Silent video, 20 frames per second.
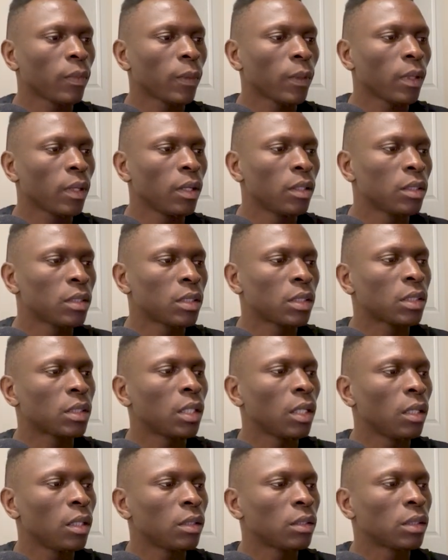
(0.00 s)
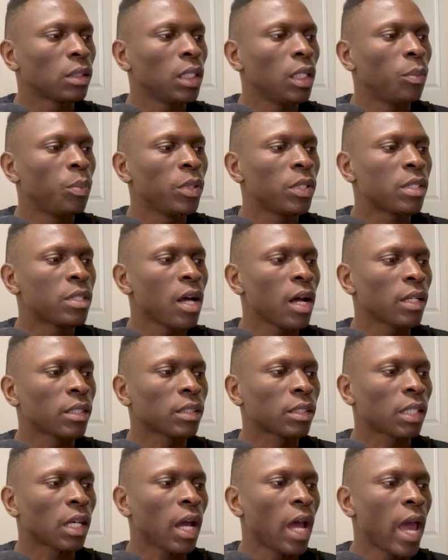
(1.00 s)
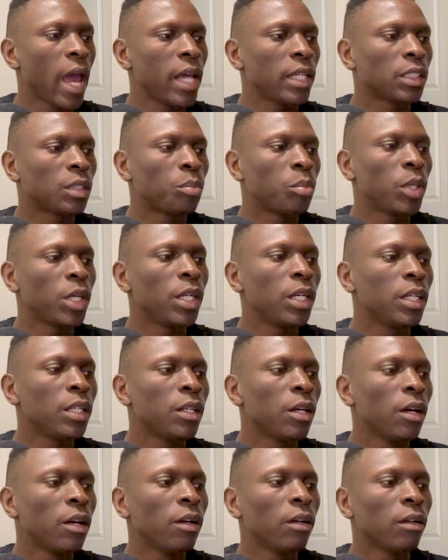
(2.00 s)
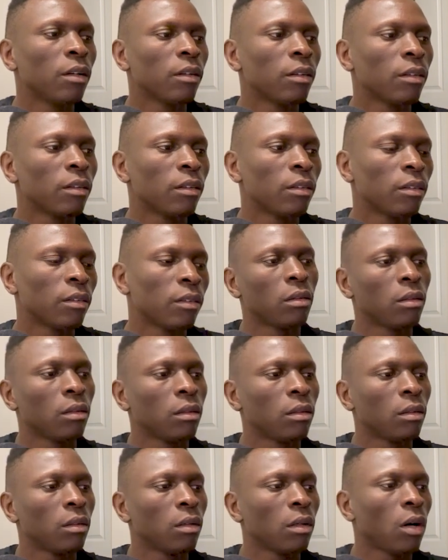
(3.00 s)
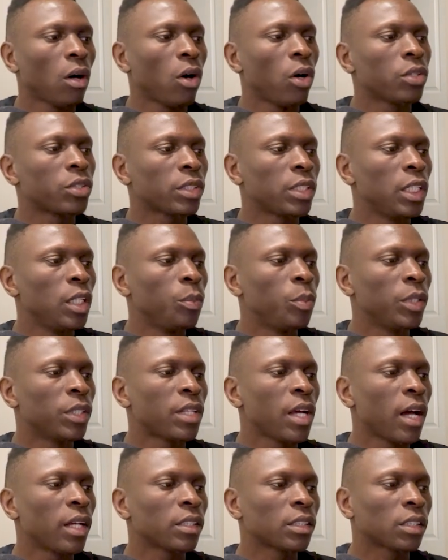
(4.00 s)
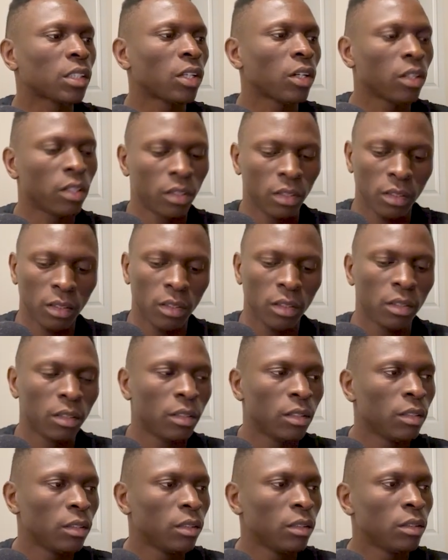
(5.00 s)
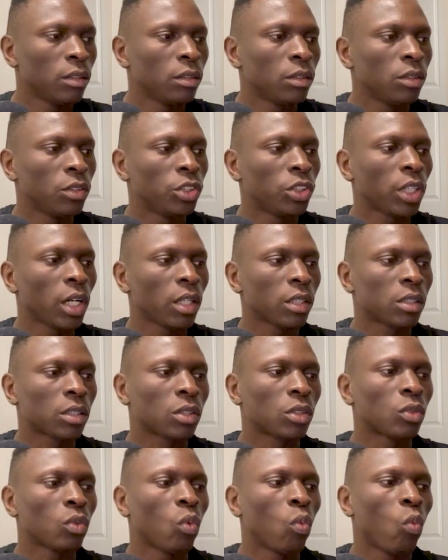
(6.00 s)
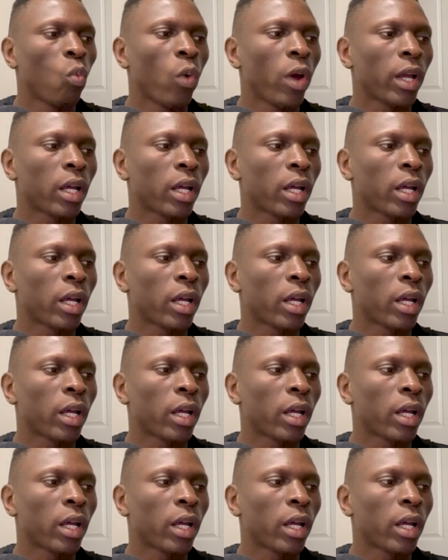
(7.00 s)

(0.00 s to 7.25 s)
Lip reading: sleepy task has been or sleepy task just wakes